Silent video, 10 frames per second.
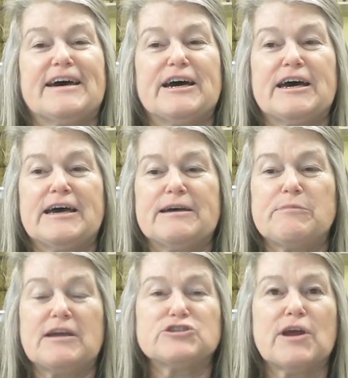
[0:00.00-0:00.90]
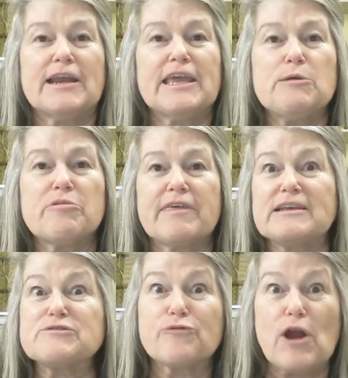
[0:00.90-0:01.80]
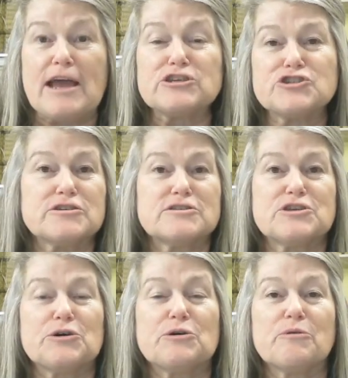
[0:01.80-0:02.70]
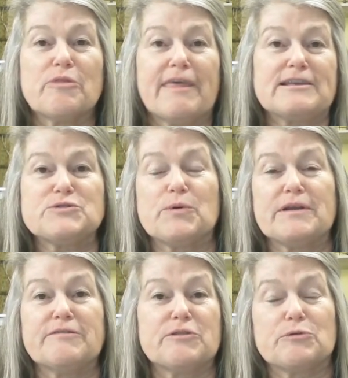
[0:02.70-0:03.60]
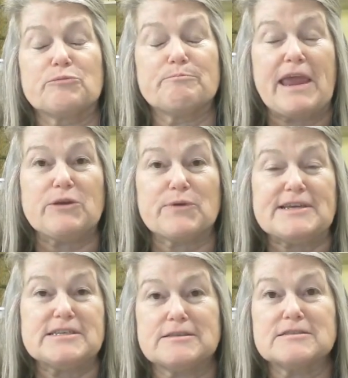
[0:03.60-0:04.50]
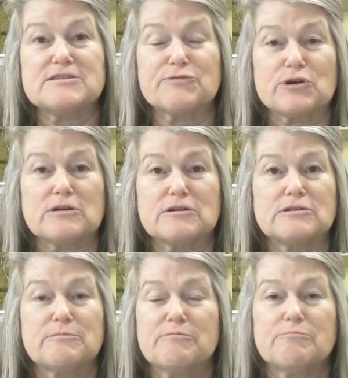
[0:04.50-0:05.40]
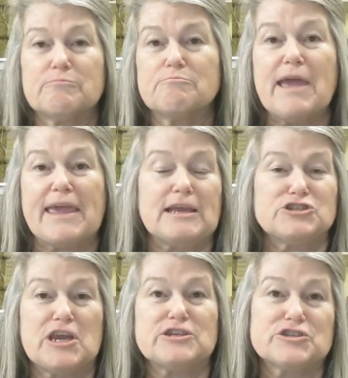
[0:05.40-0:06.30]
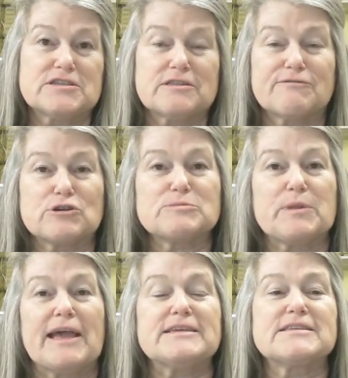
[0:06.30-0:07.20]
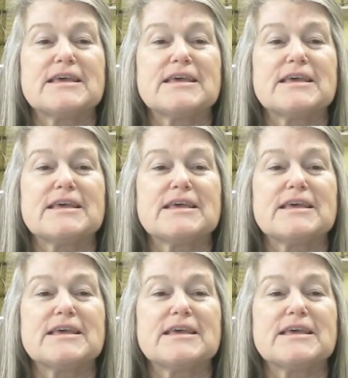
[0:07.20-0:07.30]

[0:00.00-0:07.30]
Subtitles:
I'm trying to keep things fresh. So that's one of the main reasons for making changes in the first place.